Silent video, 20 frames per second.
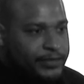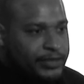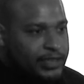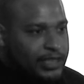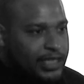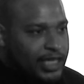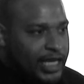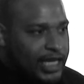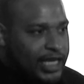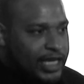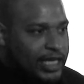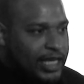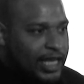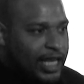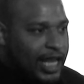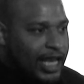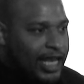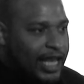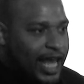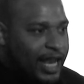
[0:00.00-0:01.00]

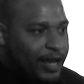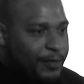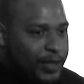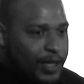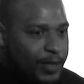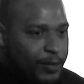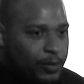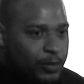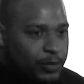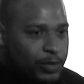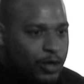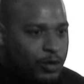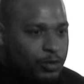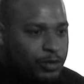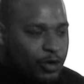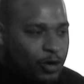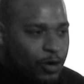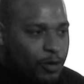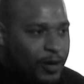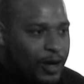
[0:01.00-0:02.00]
And a lot of people
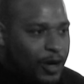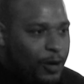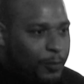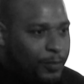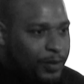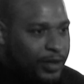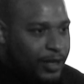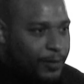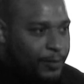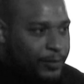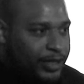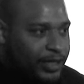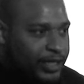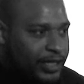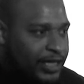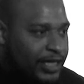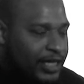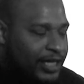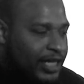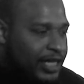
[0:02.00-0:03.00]
don't know about
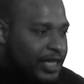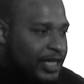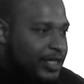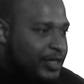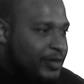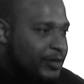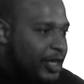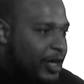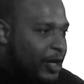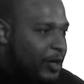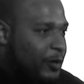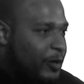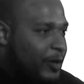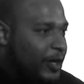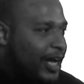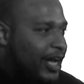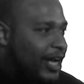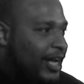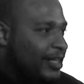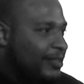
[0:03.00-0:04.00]
Plummer. You
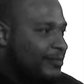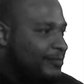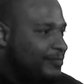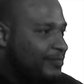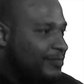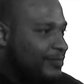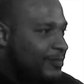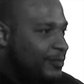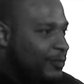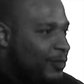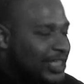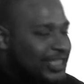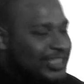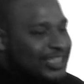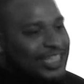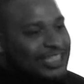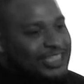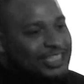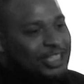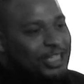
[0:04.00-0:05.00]
know, wasn't
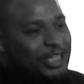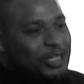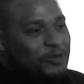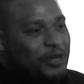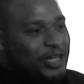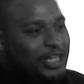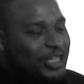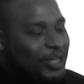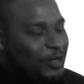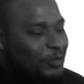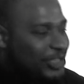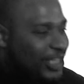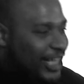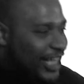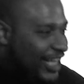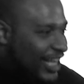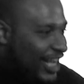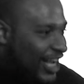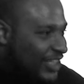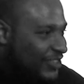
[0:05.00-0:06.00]
necessarily one of Coach
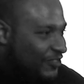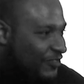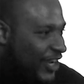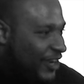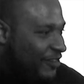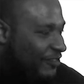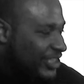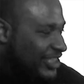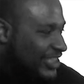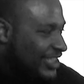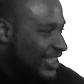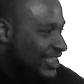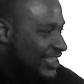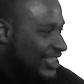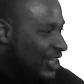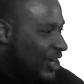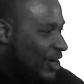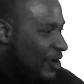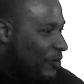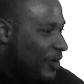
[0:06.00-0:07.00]
Laycock's favorites because
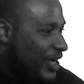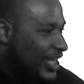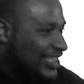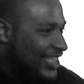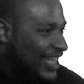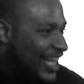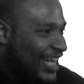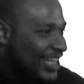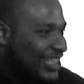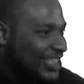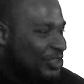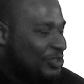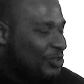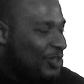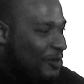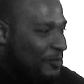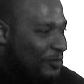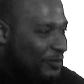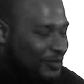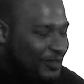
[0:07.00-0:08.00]
he always got in
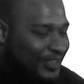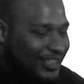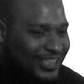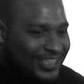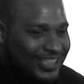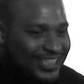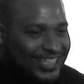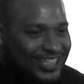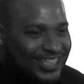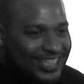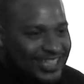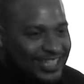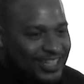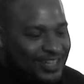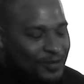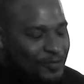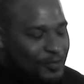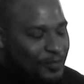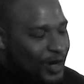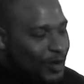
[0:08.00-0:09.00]
trouble.
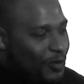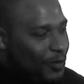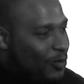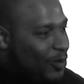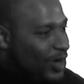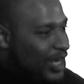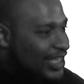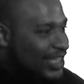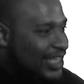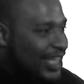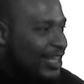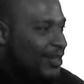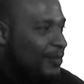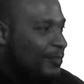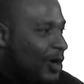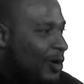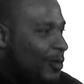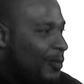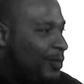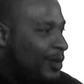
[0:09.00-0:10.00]
But one thing
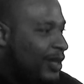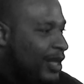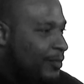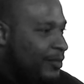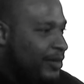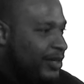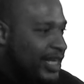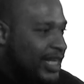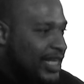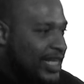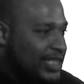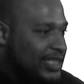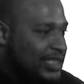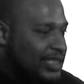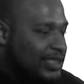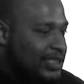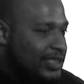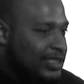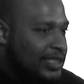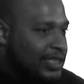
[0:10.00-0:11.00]
about Plummer
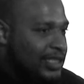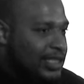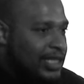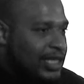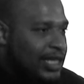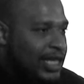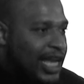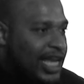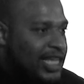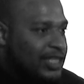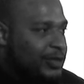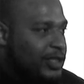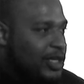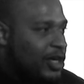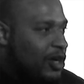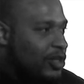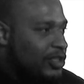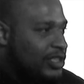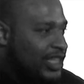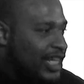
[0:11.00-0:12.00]
is, as we
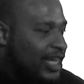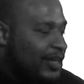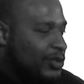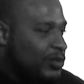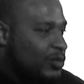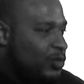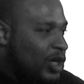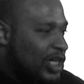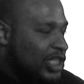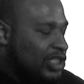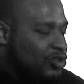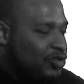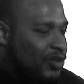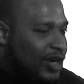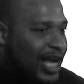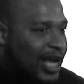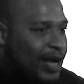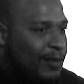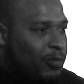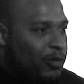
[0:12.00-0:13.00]
all say, it was one
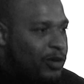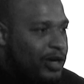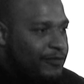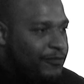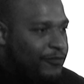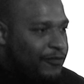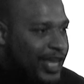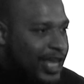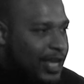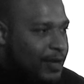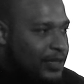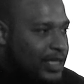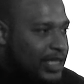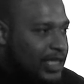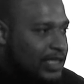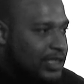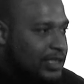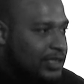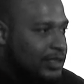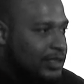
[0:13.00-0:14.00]
tribe, one family.